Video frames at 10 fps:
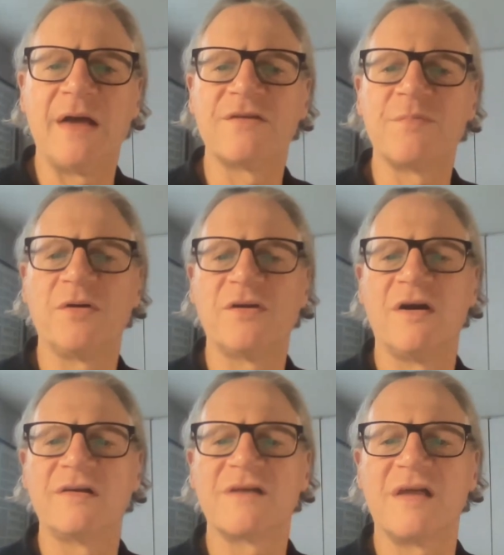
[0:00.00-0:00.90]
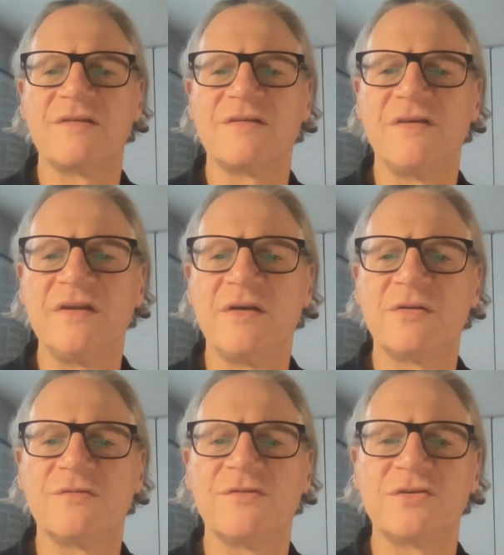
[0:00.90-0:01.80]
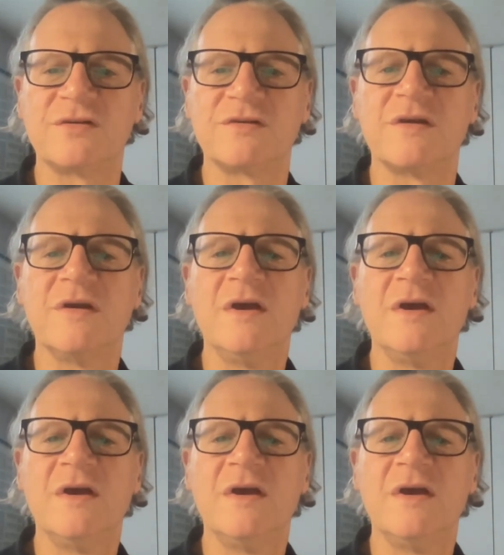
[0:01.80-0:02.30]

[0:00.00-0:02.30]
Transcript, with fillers: others podcasts, others videos or visuals,